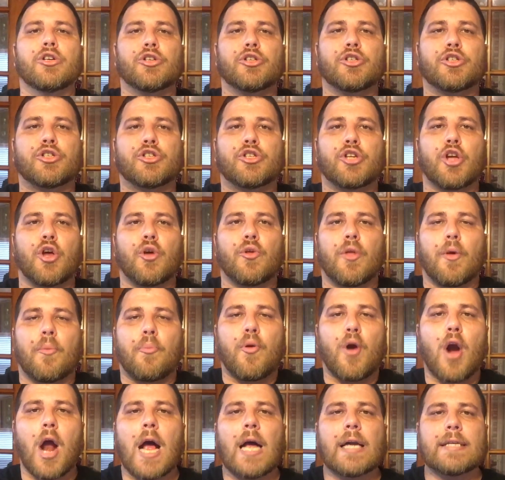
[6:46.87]
So the
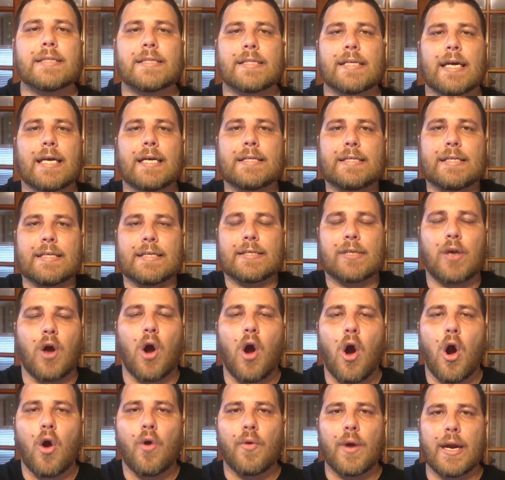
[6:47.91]
process is
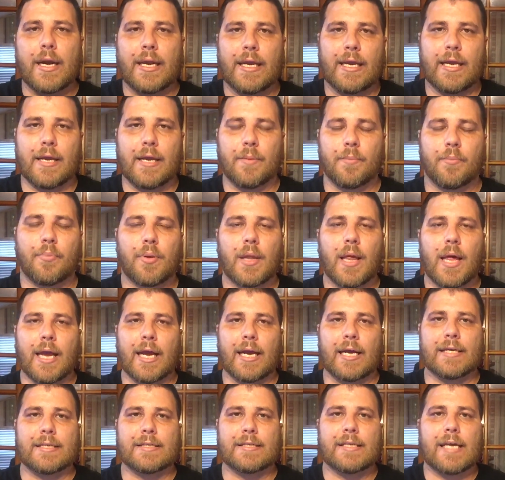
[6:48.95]
already in
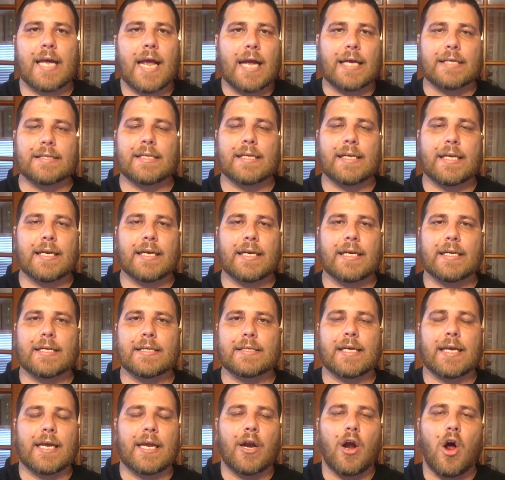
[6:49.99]
place, as it
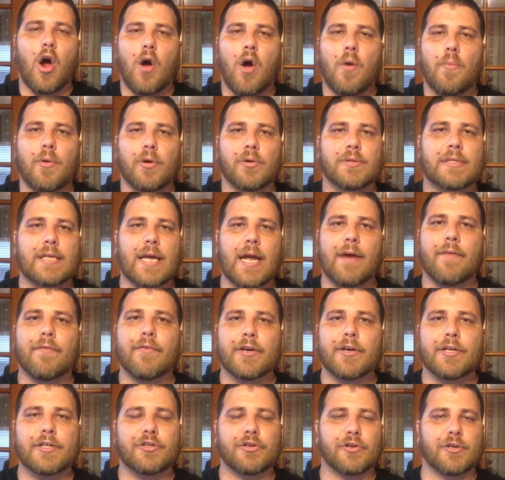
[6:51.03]
is in almost
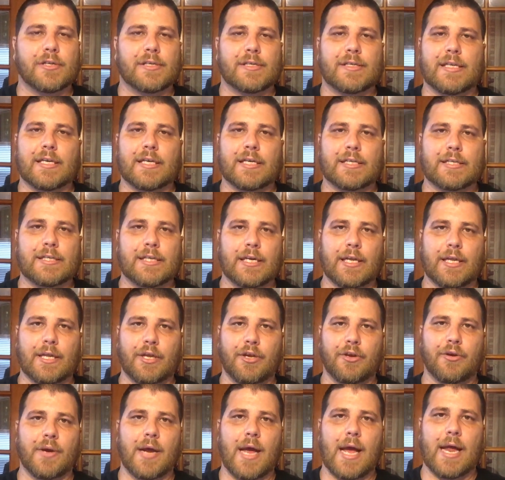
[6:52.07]
every jurisdiction in
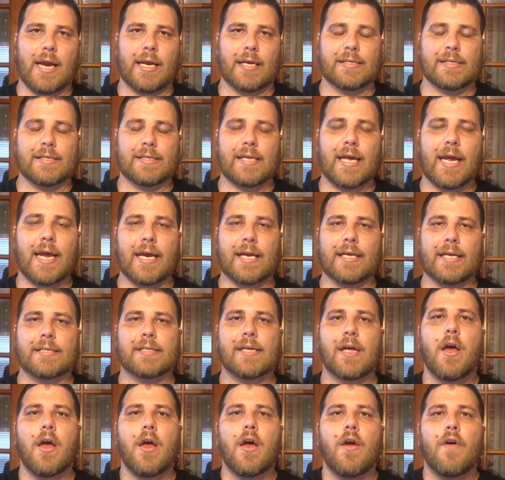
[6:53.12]
the United
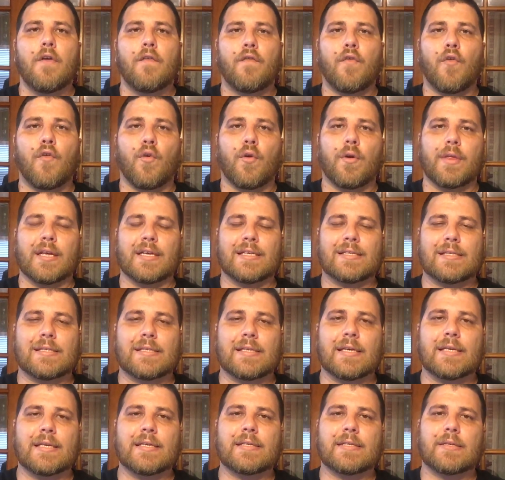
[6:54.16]
States, for the
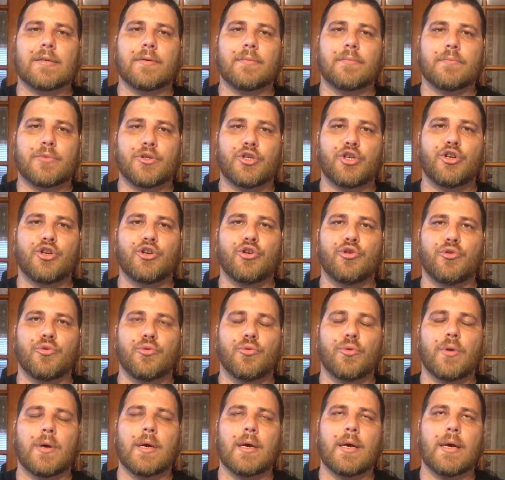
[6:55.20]
system
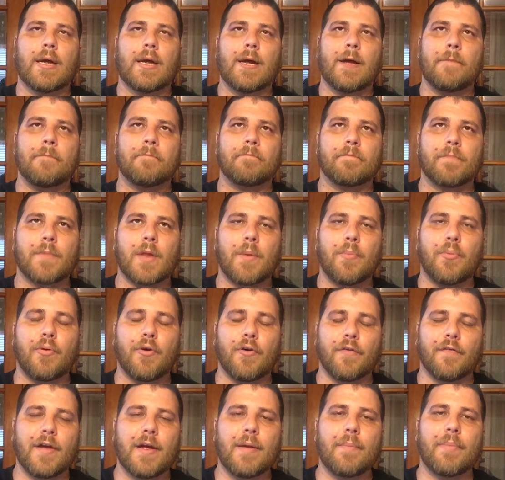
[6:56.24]
to
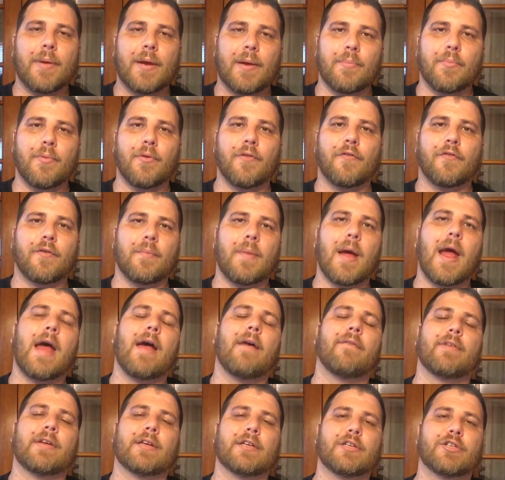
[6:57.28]
prevent people from
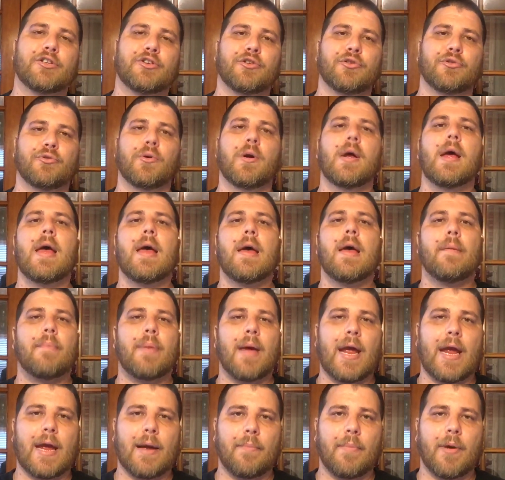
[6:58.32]
having to
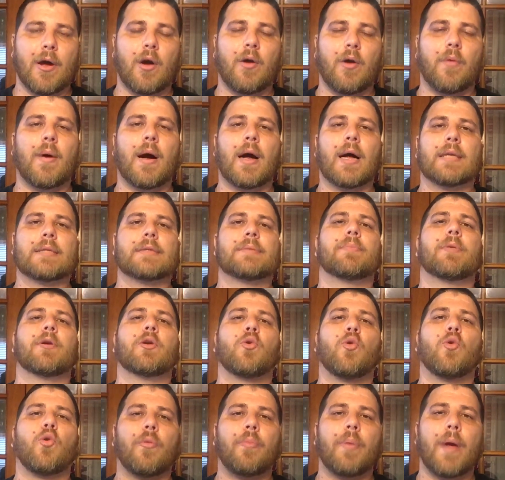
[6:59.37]
pay a bail
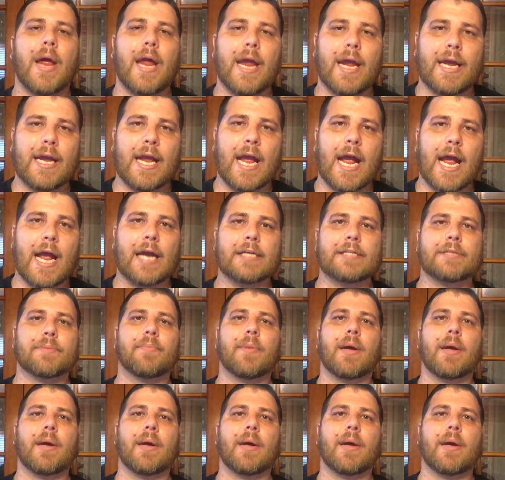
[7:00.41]
bondsman or pay cash